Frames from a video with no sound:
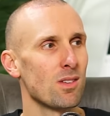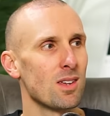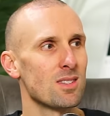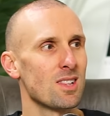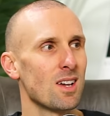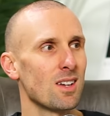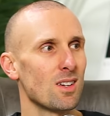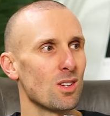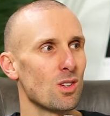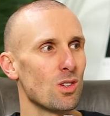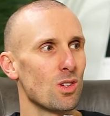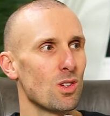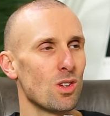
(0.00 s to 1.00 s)
It's like,
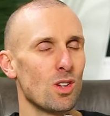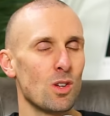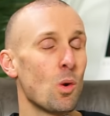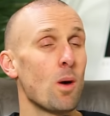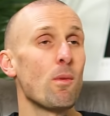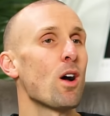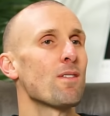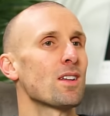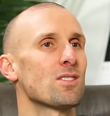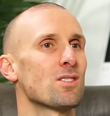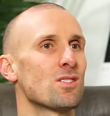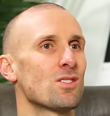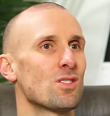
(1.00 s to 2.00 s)
you know, I might have had to